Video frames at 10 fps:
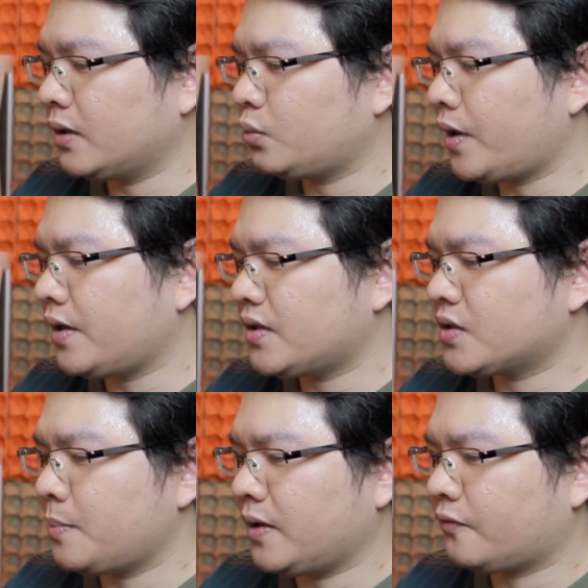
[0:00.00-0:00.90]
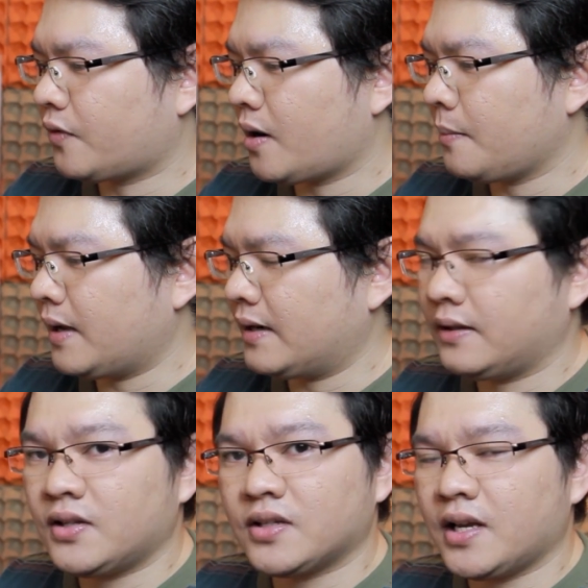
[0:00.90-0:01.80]
and where this is made from, and
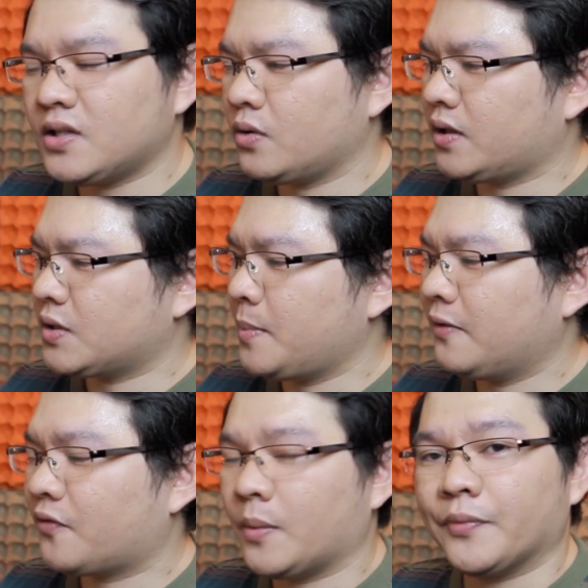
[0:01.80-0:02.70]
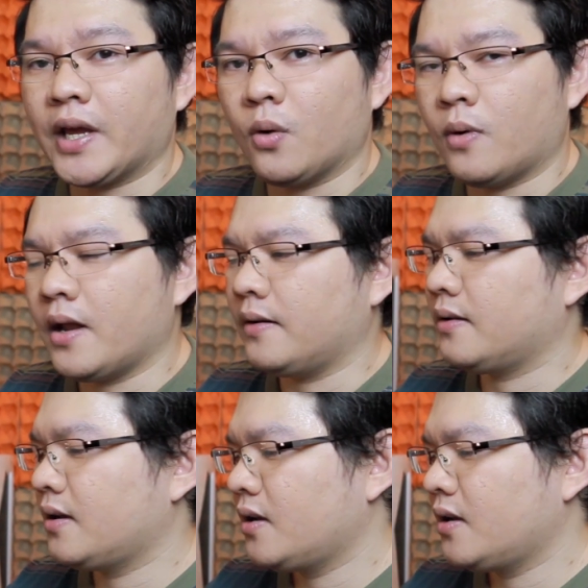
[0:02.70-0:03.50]
in this case, it is made from Taiwan.